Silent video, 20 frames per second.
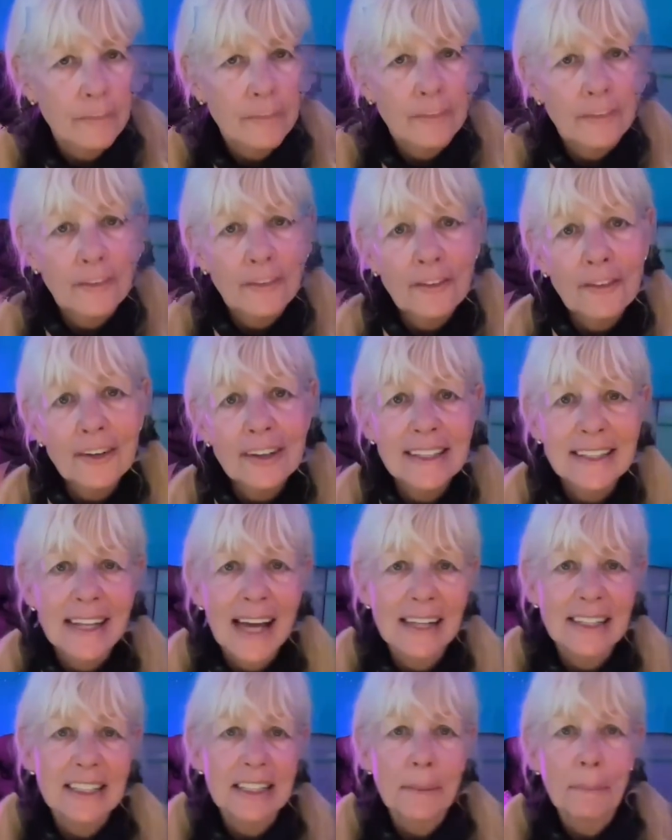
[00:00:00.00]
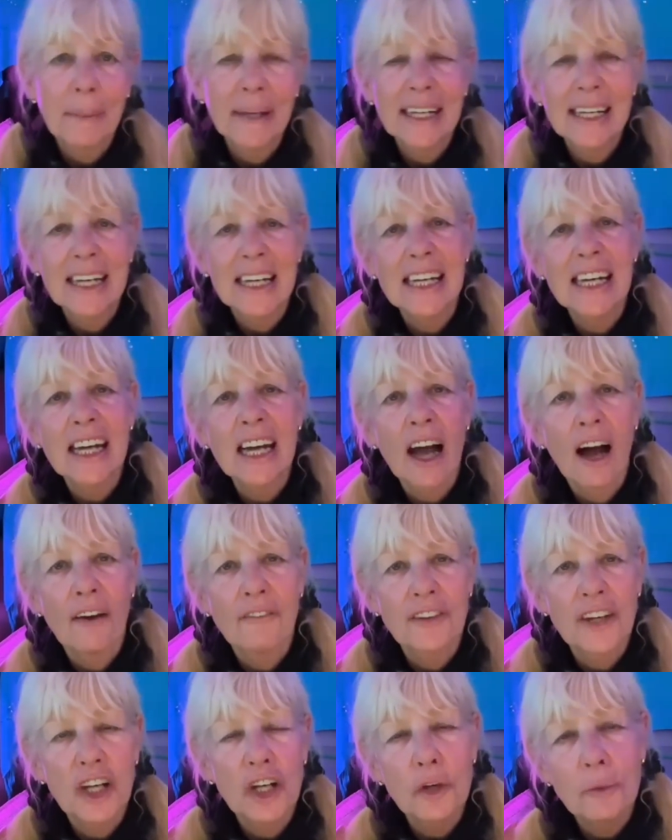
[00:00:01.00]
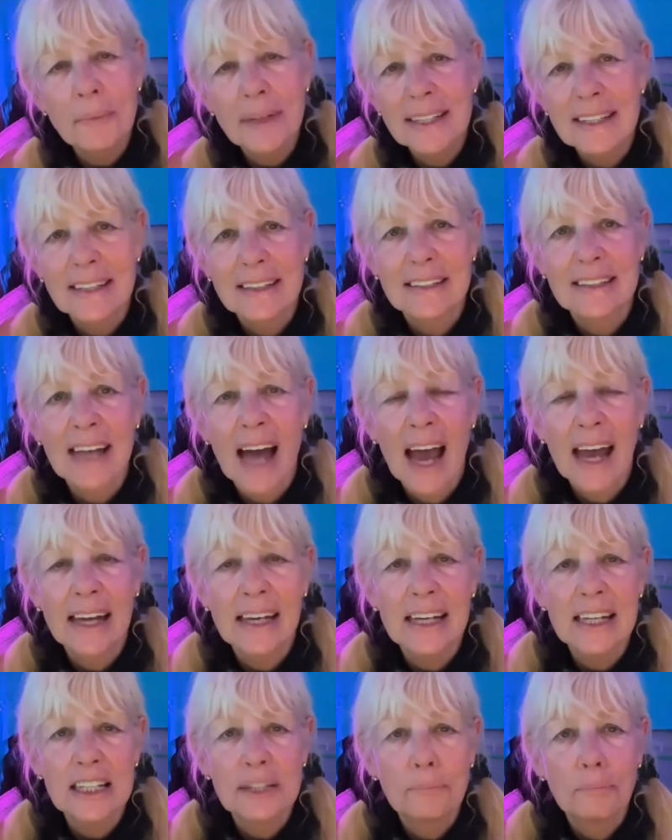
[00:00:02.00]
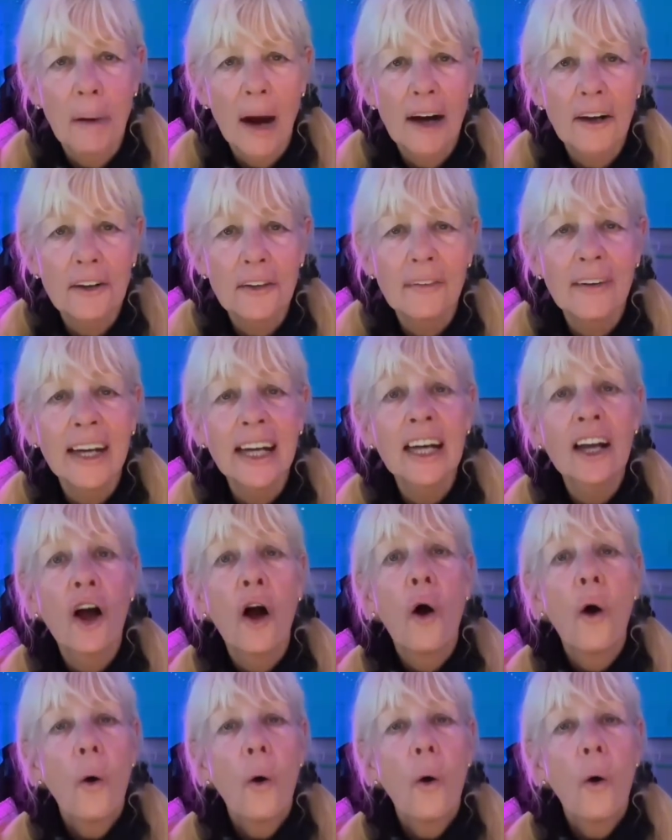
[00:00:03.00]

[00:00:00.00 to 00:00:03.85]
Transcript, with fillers: Ever since the beginning of human societies, bartering